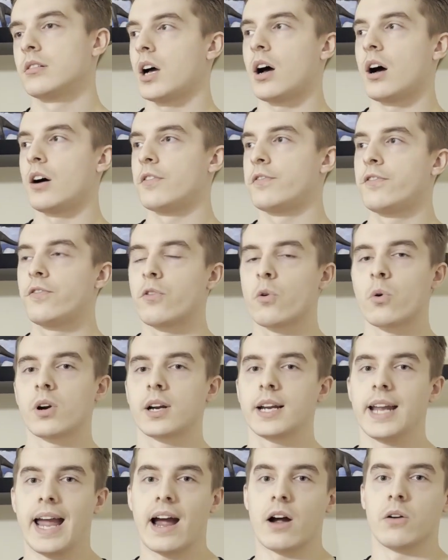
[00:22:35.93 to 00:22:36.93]
a 4
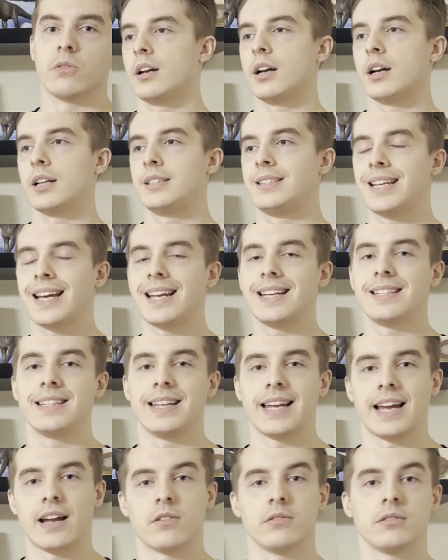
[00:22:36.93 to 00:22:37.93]
count, a 10
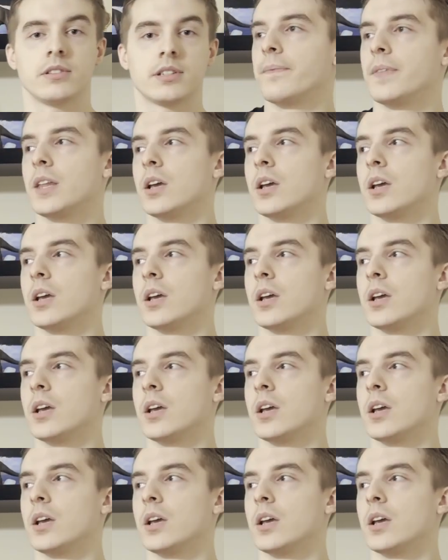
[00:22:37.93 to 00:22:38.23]
count.